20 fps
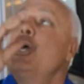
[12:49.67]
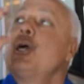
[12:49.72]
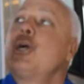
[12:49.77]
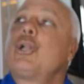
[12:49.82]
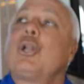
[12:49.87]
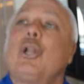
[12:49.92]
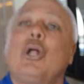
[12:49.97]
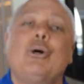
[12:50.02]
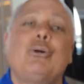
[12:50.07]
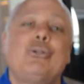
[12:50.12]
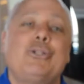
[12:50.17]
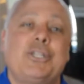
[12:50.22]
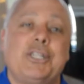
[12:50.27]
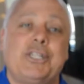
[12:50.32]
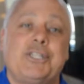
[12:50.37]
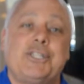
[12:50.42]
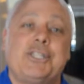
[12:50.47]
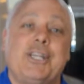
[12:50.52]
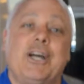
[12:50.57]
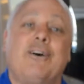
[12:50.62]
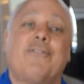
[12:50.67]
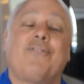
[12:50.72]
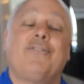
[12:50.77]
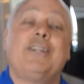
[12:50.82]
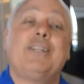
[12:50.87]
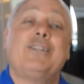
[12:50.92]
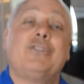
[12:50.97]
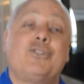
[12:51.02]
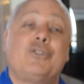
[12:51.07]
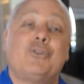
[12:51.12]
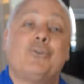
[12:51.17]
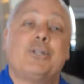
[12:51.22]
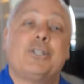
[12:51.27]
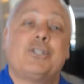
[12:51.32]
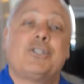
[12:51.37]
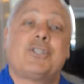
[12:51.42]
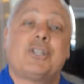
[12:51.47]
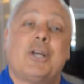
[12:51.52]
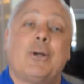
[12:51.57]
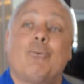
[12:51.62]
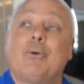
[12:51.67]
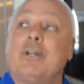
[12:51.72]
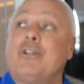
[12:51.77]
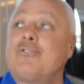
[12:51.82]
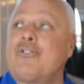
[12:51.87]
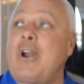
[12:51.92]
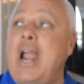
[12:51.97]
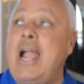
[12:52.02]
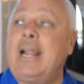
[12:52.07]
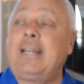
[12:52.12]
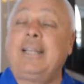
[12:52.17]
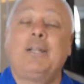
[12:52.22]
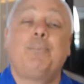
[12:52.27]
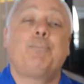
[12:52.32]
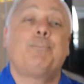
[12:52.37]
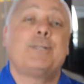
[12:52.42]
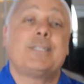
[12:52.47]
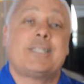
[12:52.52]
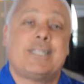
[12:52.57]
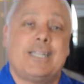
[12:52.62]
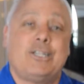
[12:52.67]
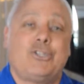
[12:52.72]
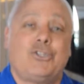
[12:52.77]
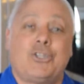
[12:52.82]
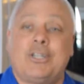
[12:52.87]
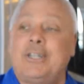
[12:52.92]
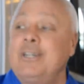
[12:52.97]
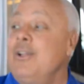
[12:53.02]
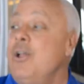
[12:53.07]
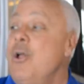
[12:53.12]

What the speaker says: close itself into its retracted position